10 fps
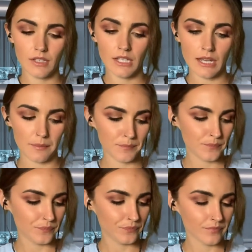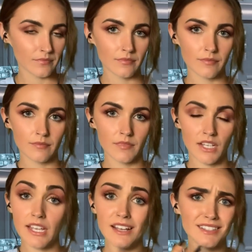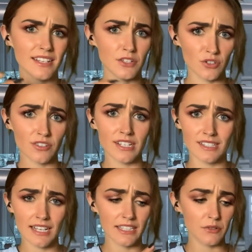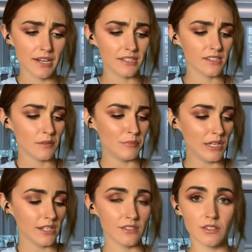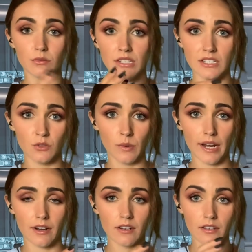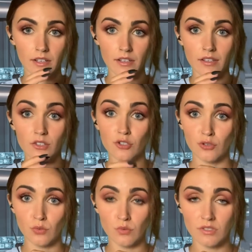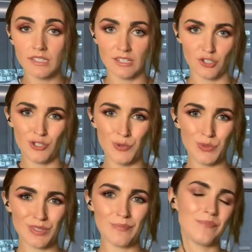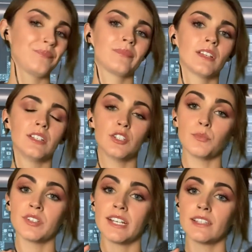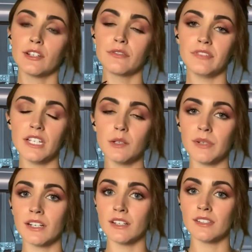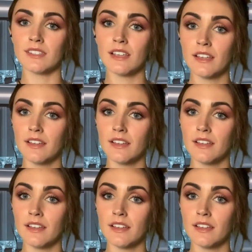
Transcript: Yeah. Yeah, you're exactly right. Some beings don't need to wear shoes, to protect their feet because